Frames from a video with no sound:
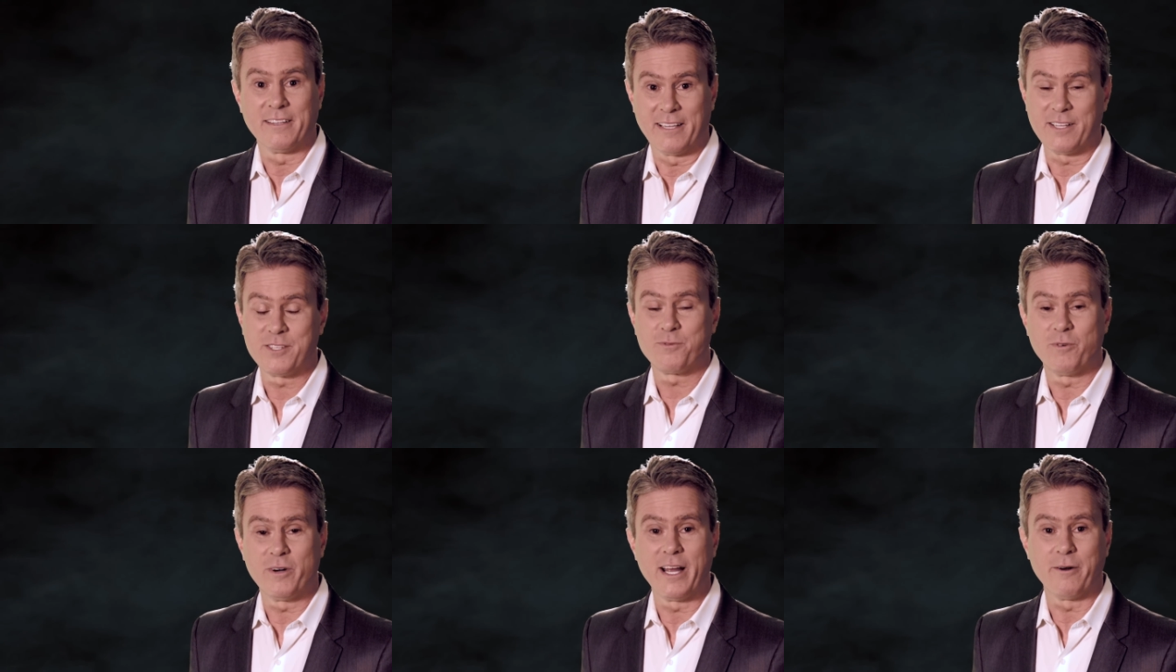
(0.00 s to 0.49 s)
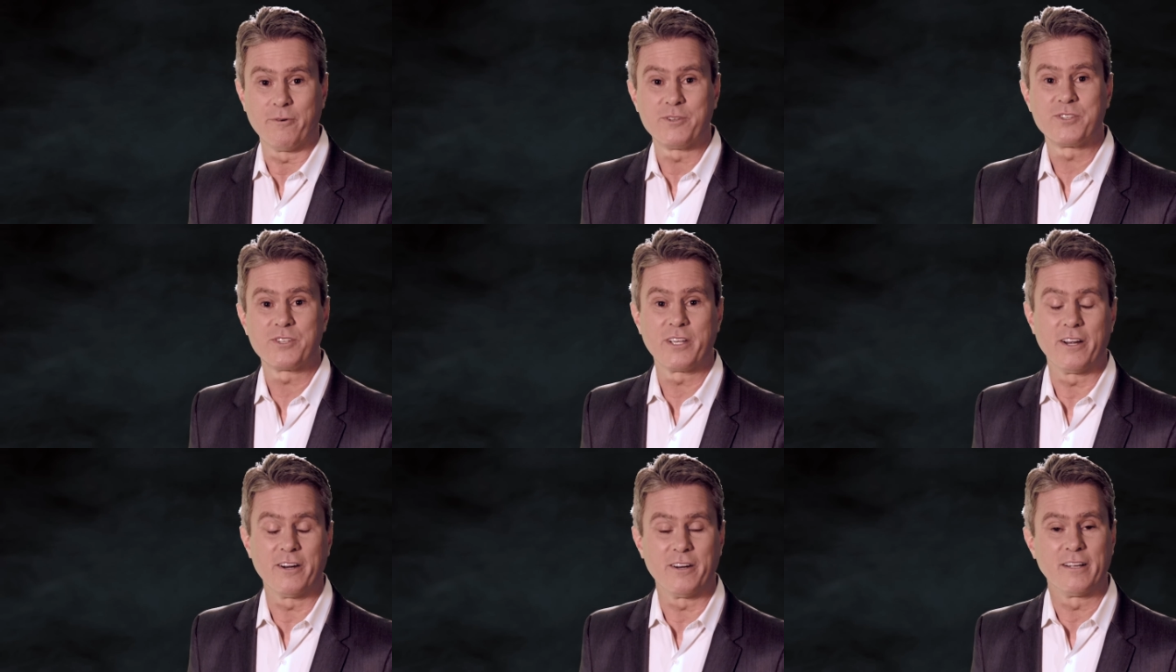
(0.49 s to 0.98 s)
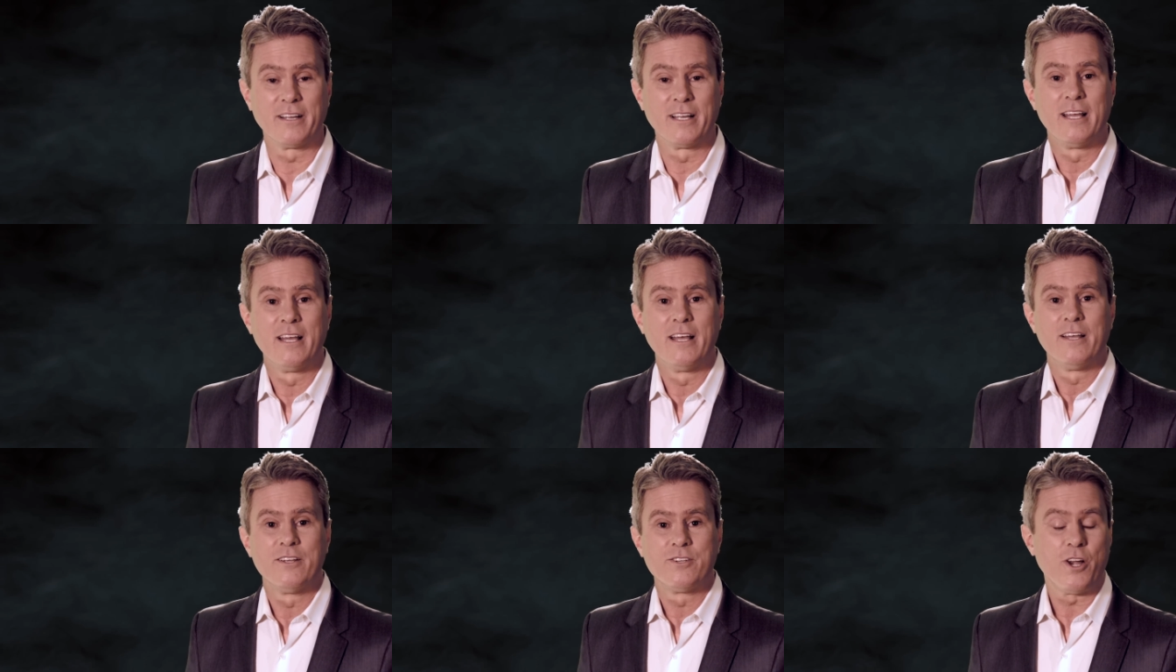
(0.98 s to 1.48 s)
That's why I was scared.
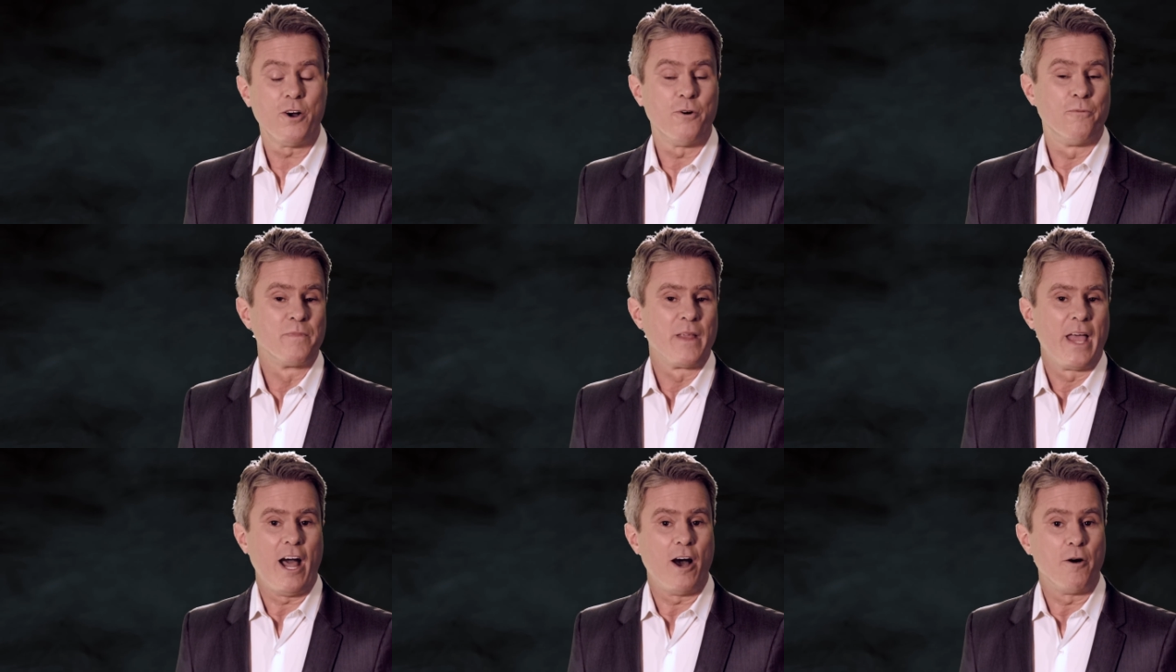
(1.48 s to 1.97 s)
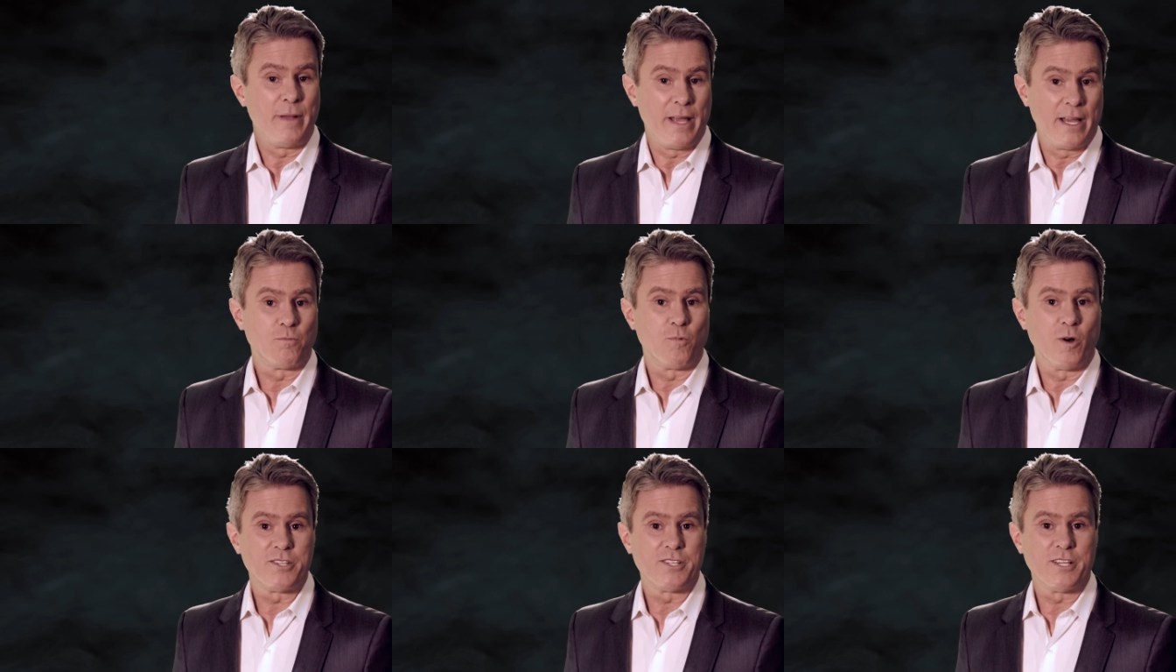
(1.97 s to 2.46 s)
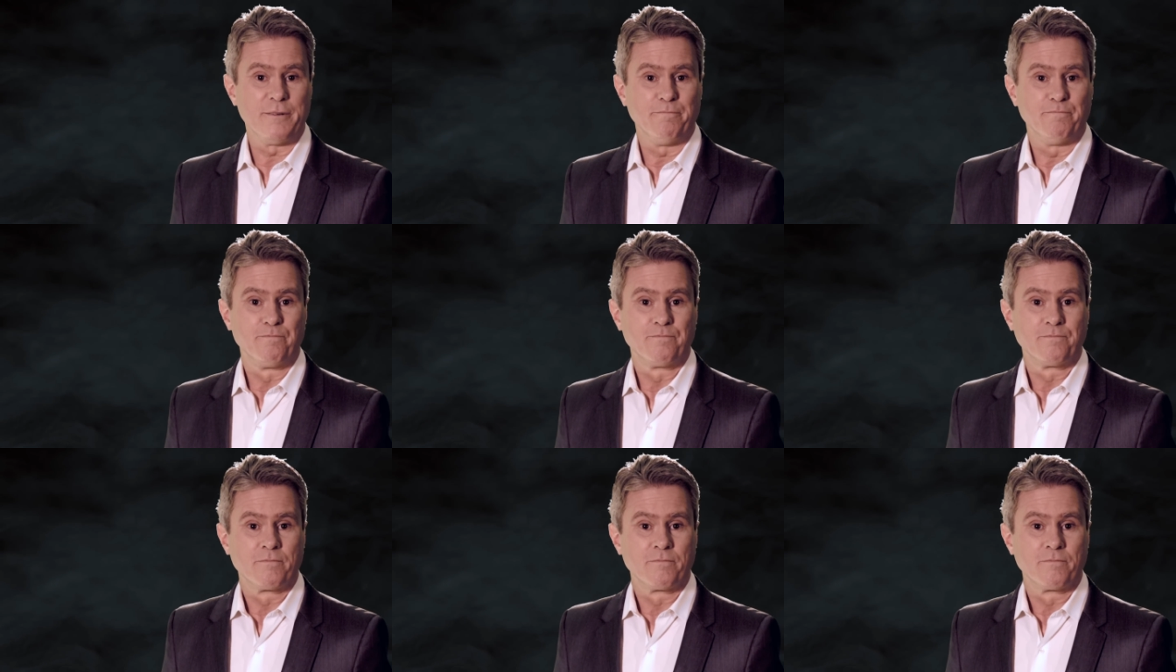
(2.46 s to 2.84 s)
So, how bad was it?